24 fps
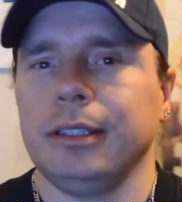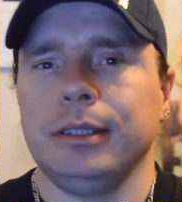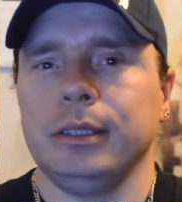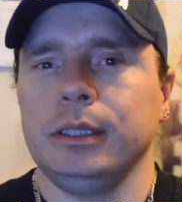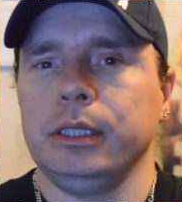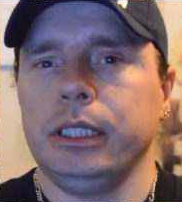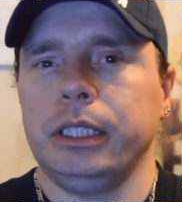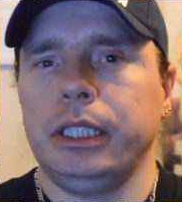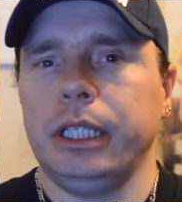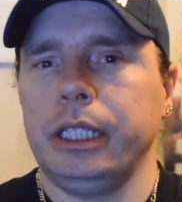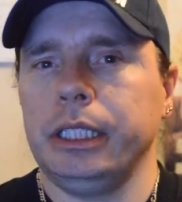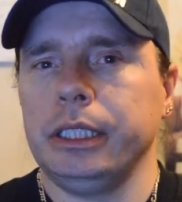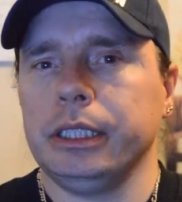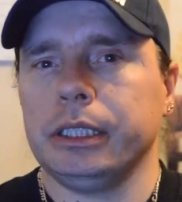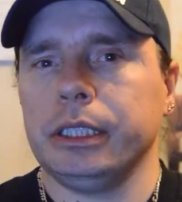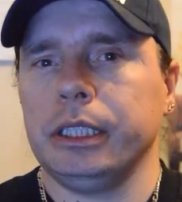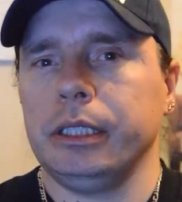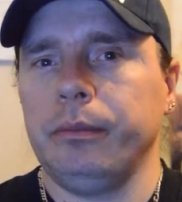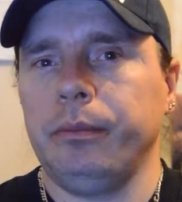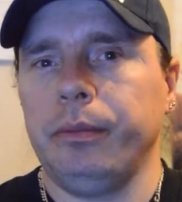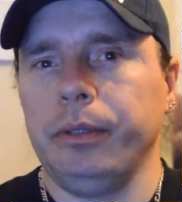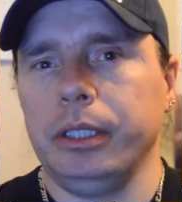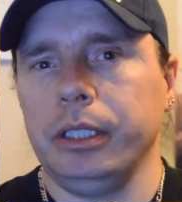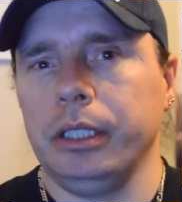Today's
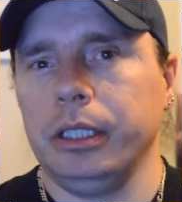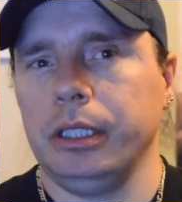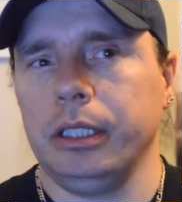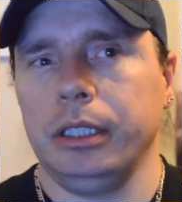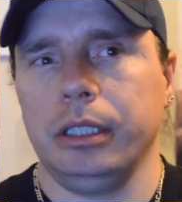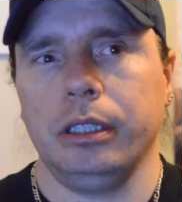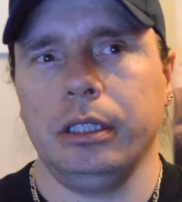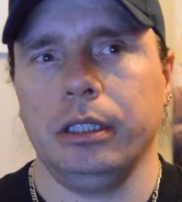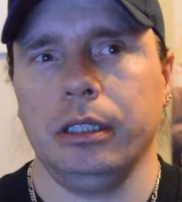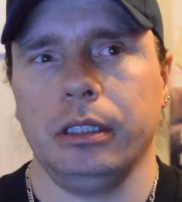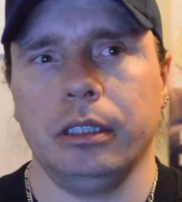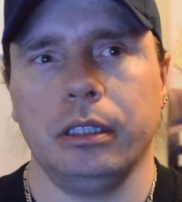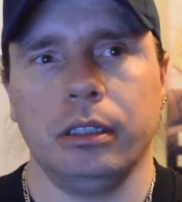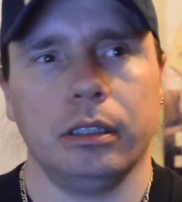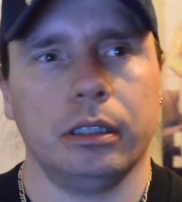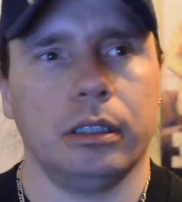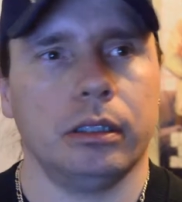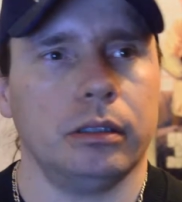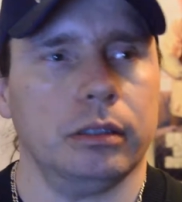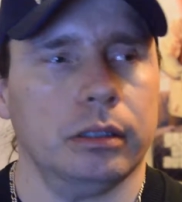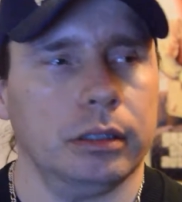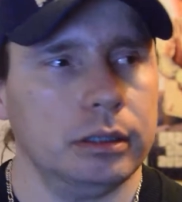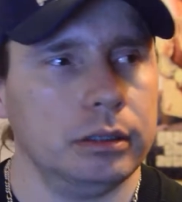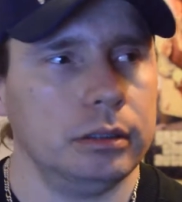gonna be,
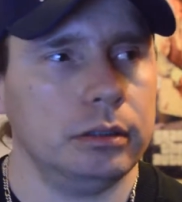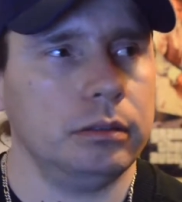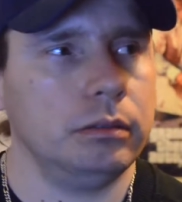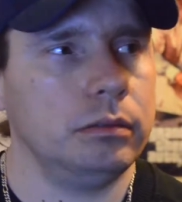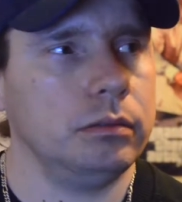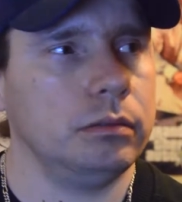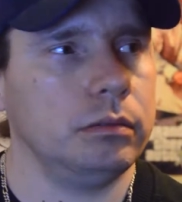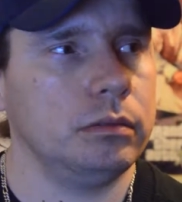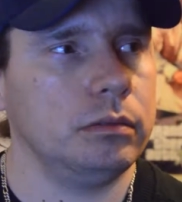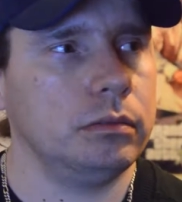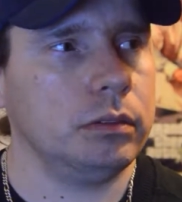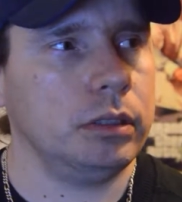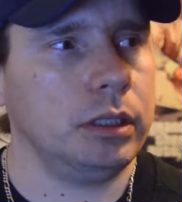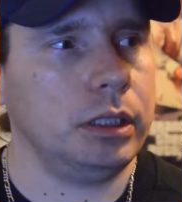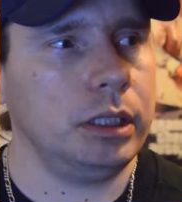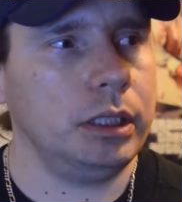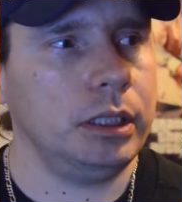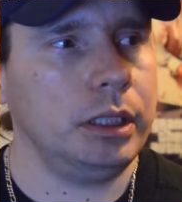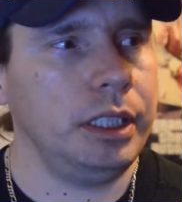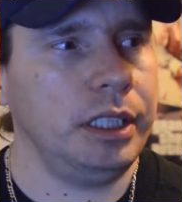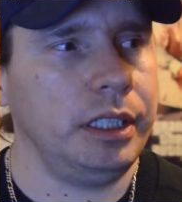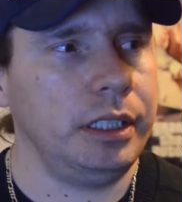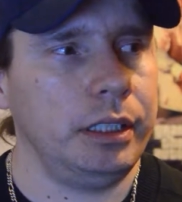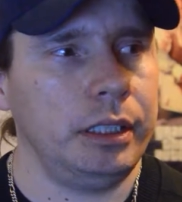kind of
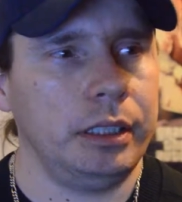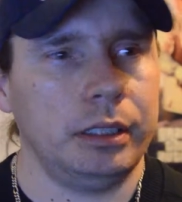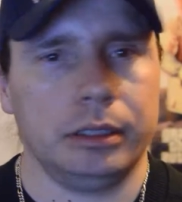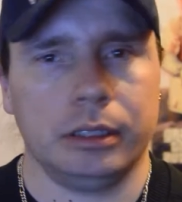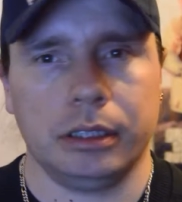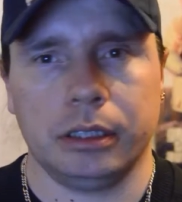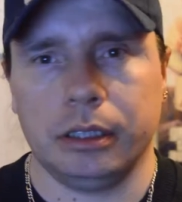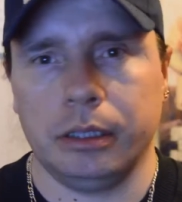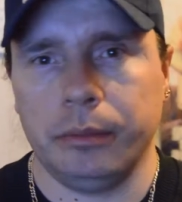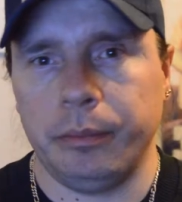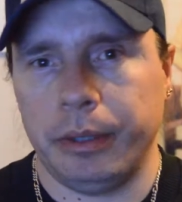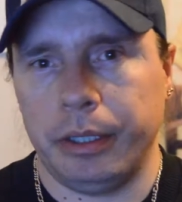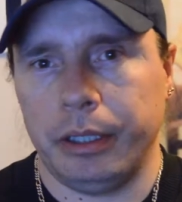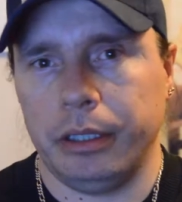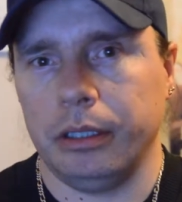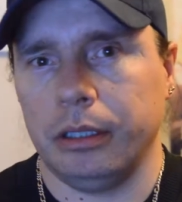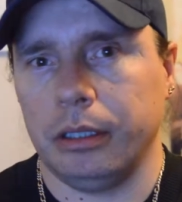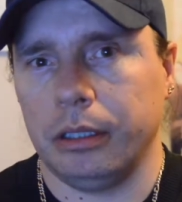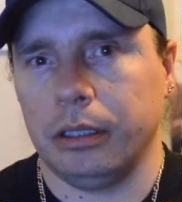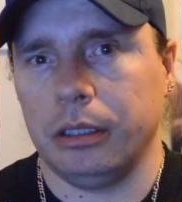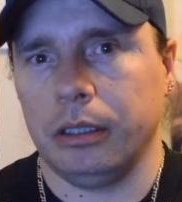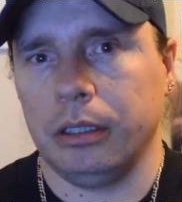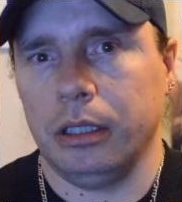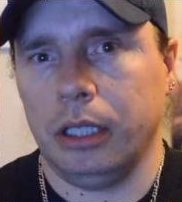day it is. I'm
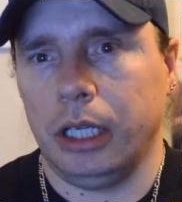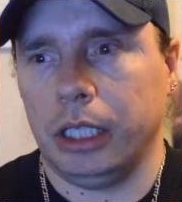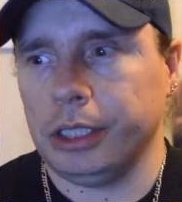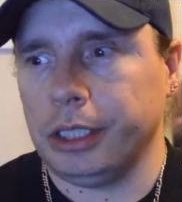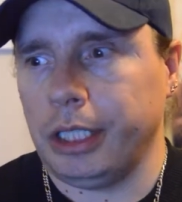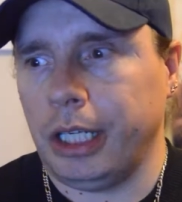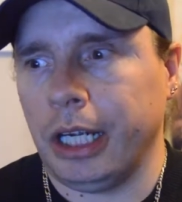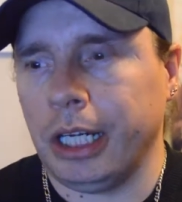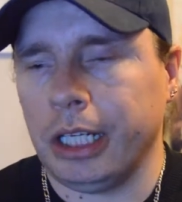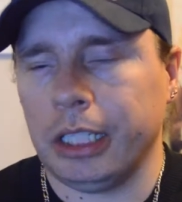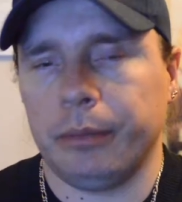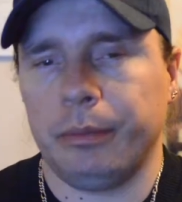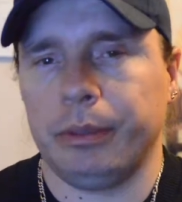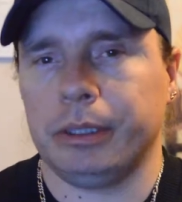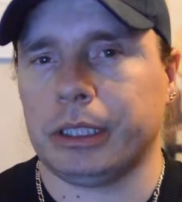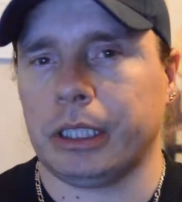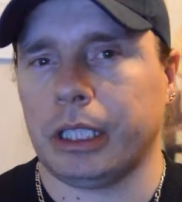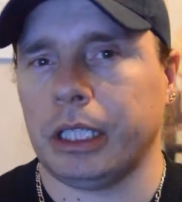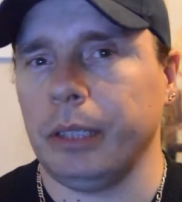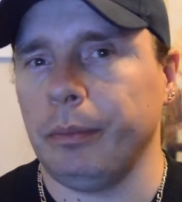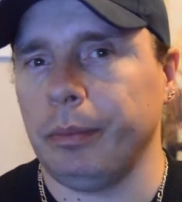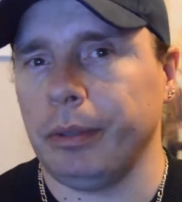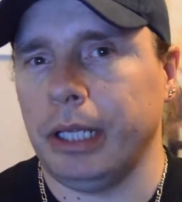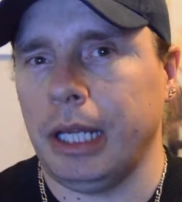gonna be
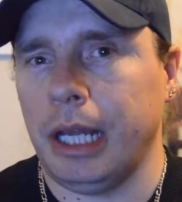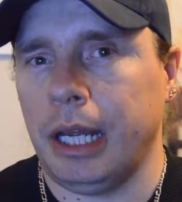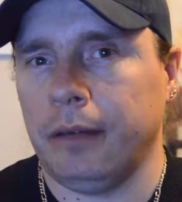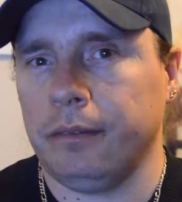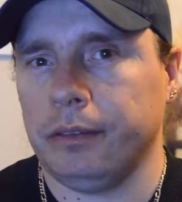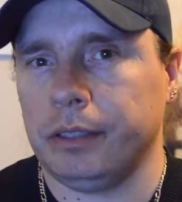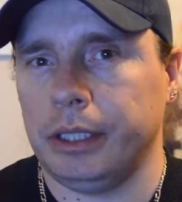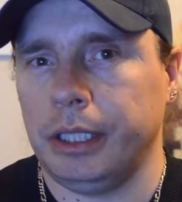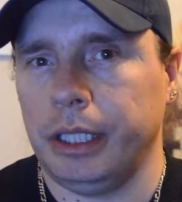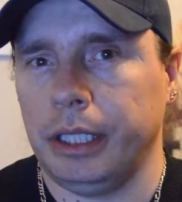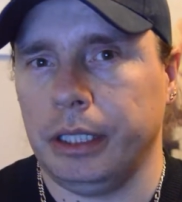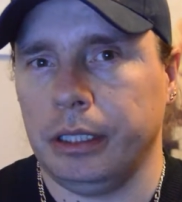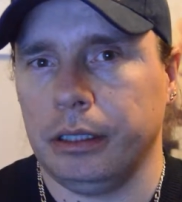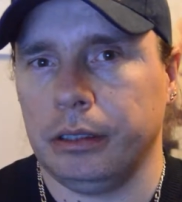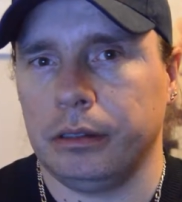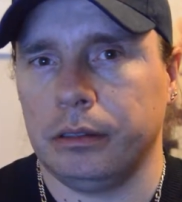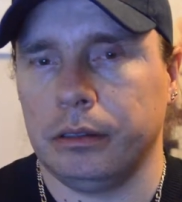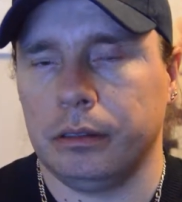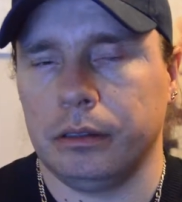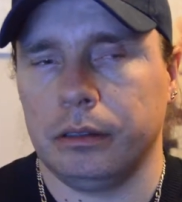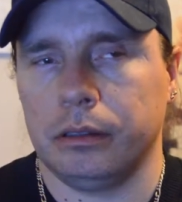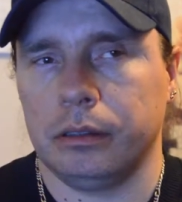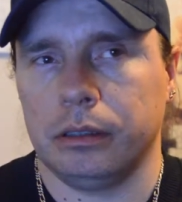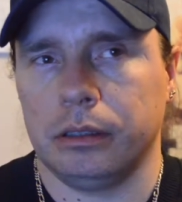sleeping half the day.
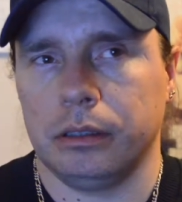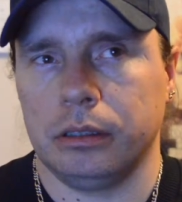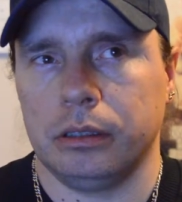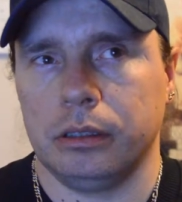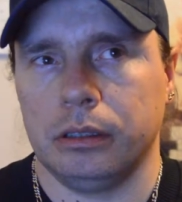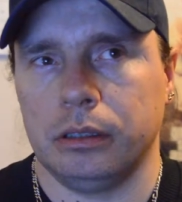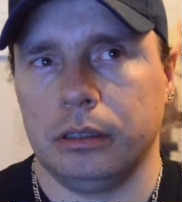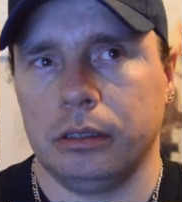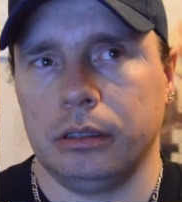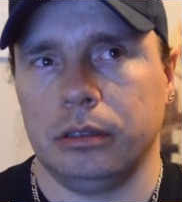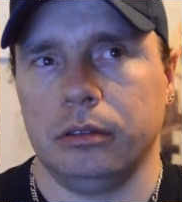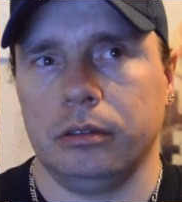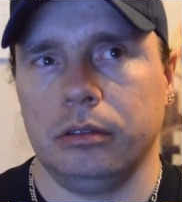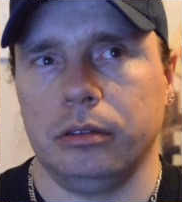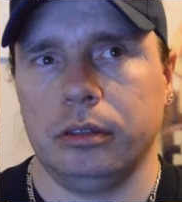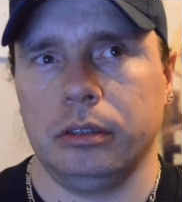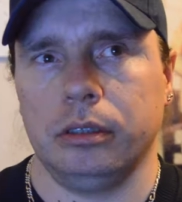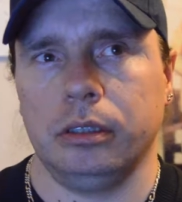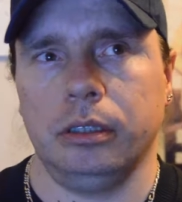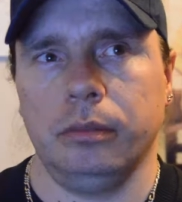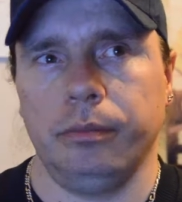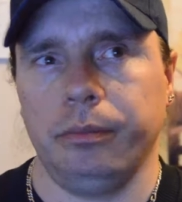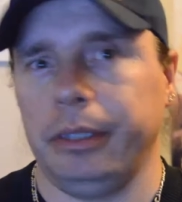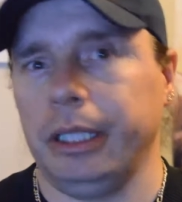
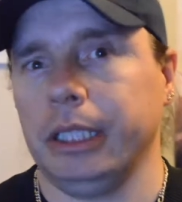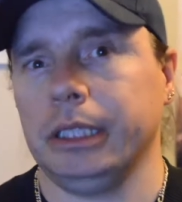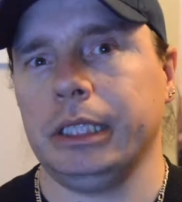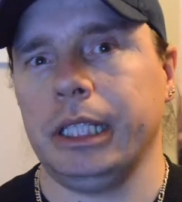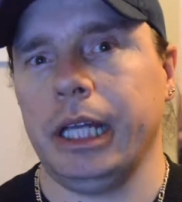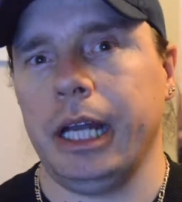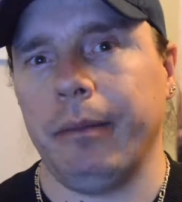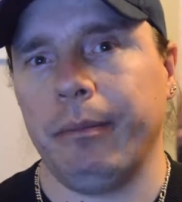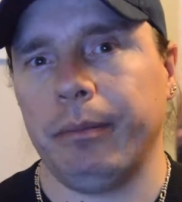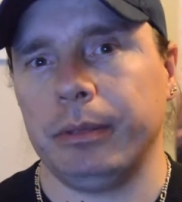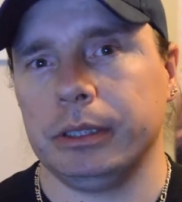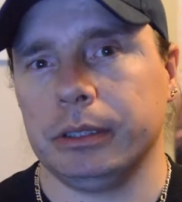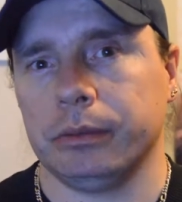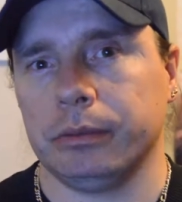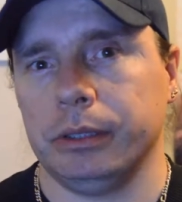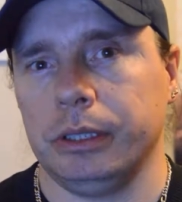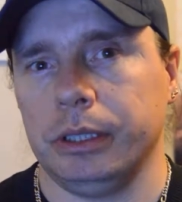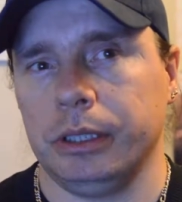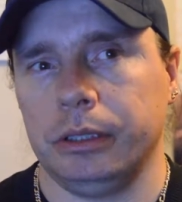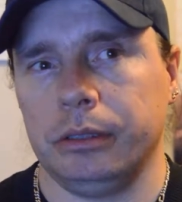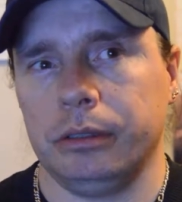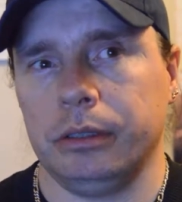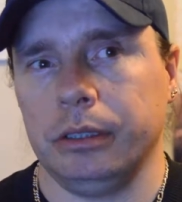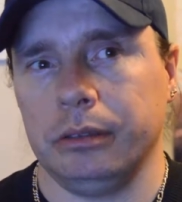And that happens when
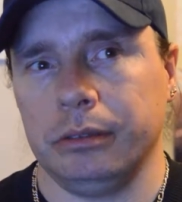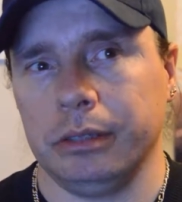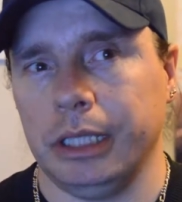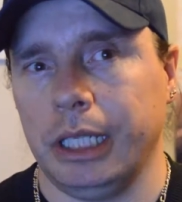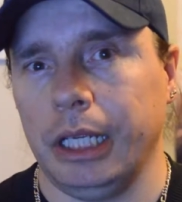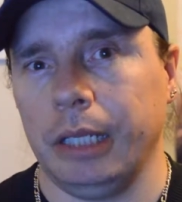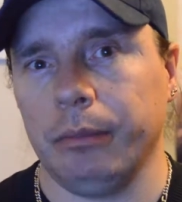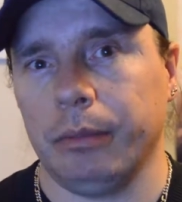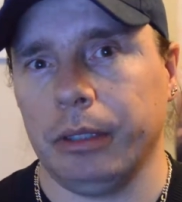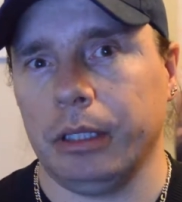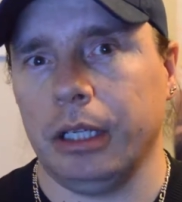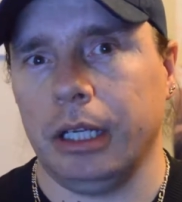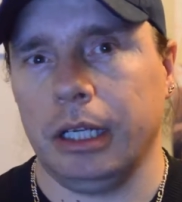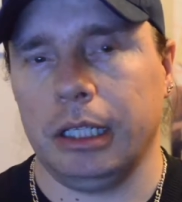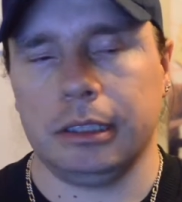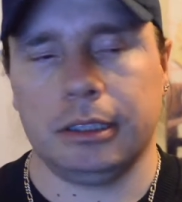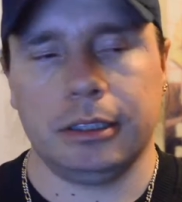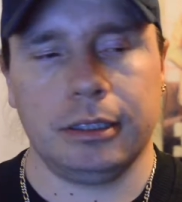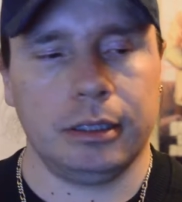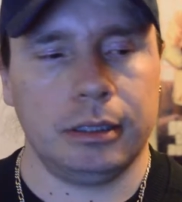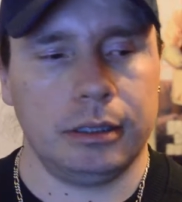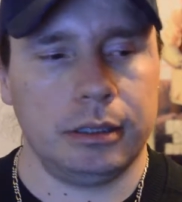you game a lot.